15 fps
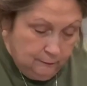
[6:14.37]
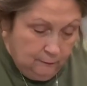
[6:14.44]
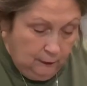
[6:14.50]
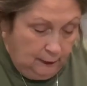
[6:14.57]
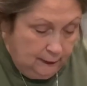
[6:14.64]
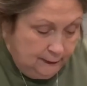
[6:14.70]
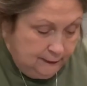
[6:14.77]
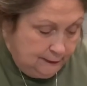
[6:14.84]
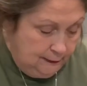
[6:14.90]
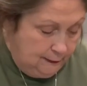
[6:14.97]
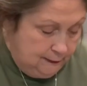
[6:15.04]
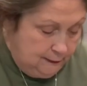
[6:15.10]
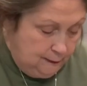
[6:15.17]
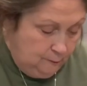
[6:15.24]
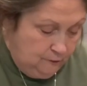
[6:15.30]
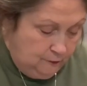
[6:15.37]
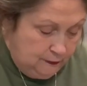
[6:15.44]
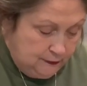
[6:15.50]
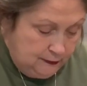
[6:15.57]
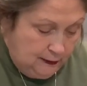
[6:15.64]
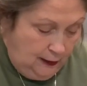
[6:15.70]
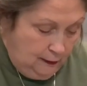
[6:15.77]
like I said, some of
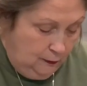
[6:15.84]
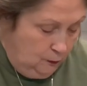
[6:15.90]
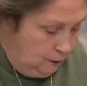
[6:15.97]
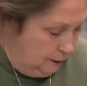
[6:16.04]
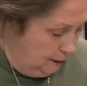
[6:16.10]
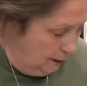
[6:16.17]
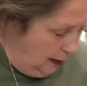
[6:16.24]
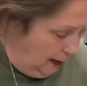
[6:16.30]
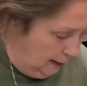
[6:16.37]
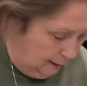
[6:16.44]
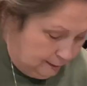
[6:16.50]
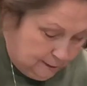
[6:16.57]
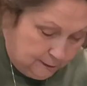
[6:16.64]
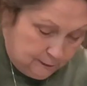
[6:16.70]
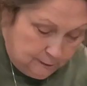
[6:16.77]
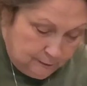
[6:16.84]
it's not looking hot.